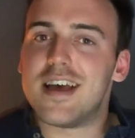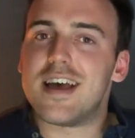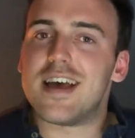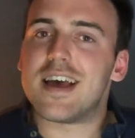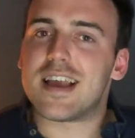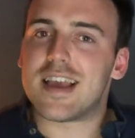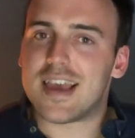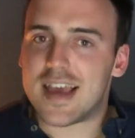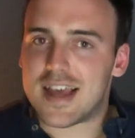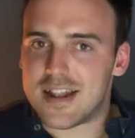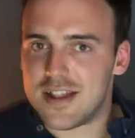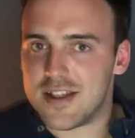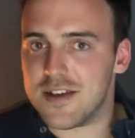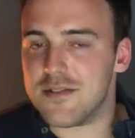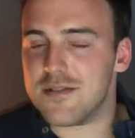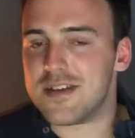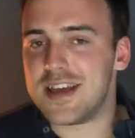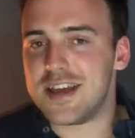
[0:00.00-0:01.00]
Again though,
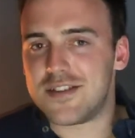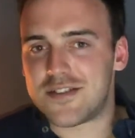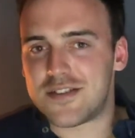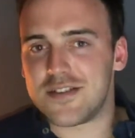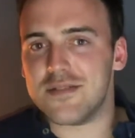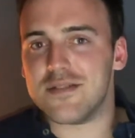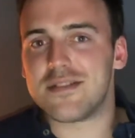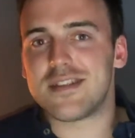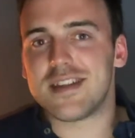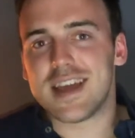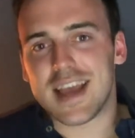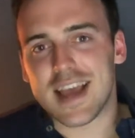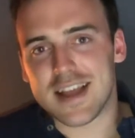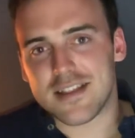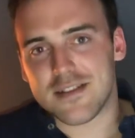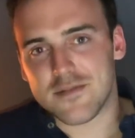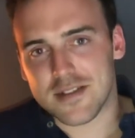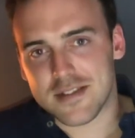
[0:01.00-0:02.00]
issues. It had
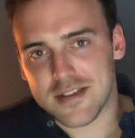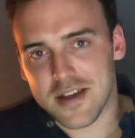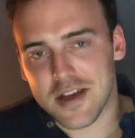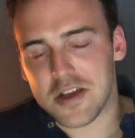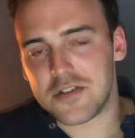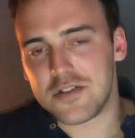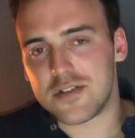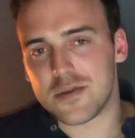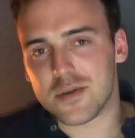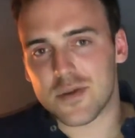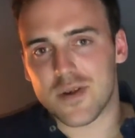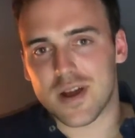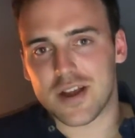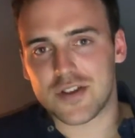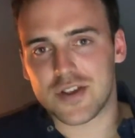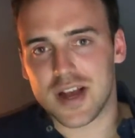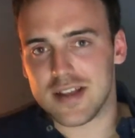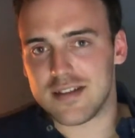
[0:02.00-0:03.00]
to retire due to a cracked
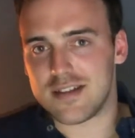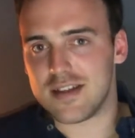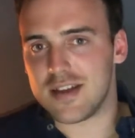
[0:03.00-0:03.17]
chassis.